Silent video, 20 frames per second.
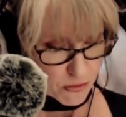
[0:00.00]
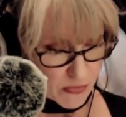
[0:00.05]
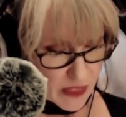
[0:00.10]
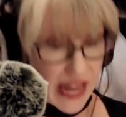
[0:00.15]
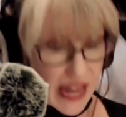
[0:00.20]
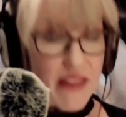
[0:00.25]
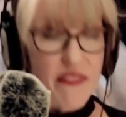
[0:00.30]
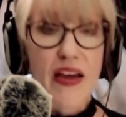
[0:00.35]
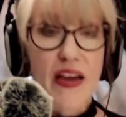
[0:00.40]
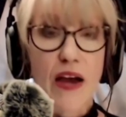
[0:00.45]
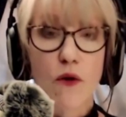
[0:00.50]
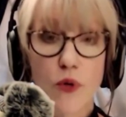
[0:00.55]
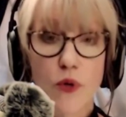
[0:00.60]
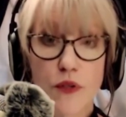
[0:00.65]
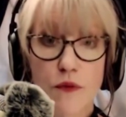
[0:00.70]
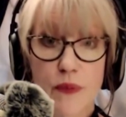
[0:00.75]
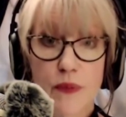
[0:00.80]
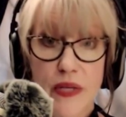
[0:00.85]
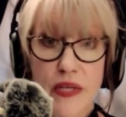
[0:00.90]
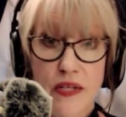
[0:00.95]
And that would
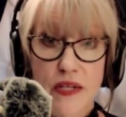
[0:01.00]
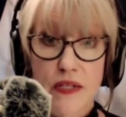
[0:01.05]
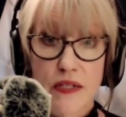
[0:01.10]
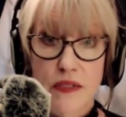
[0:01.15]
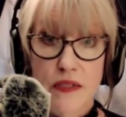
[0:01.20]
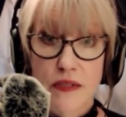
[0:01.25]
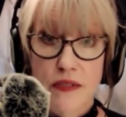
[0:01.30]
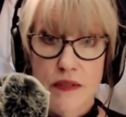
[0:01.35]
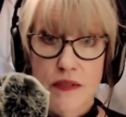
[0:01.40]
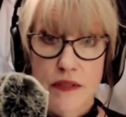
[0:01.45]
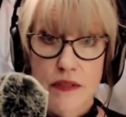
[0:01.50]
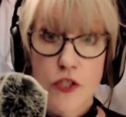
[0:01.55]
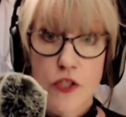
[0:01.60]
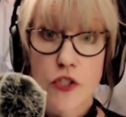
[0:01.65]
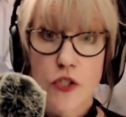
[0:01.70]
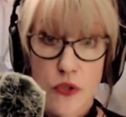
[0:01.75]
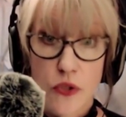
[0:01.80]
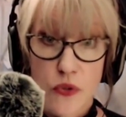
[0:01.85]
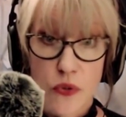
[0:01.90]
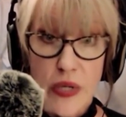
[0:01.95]
have been
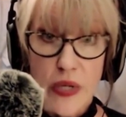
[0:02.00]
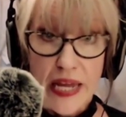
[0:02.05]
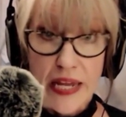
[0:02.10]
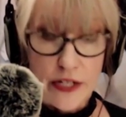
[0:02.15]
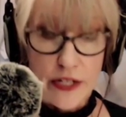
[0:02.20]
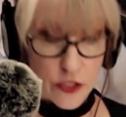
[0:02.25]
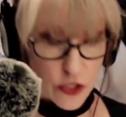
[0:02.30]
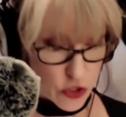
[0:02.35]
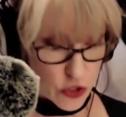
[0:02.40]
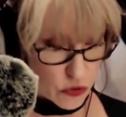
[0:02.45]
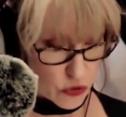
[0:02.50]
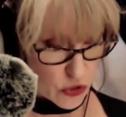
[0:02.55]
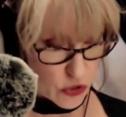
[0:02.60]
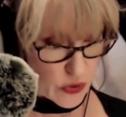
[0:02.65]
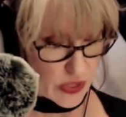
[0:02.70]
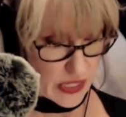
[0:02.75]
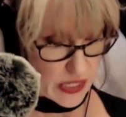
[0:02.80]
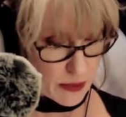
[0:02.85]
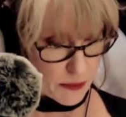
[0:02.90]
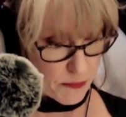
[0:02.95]
new and new to
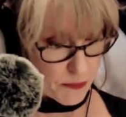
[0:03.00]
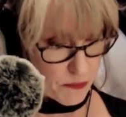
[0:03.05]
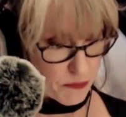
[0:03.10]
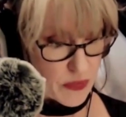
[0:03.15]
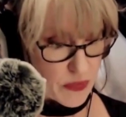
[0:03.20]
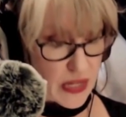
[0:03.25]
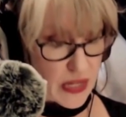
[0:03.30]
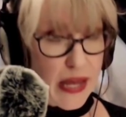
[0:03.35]
him.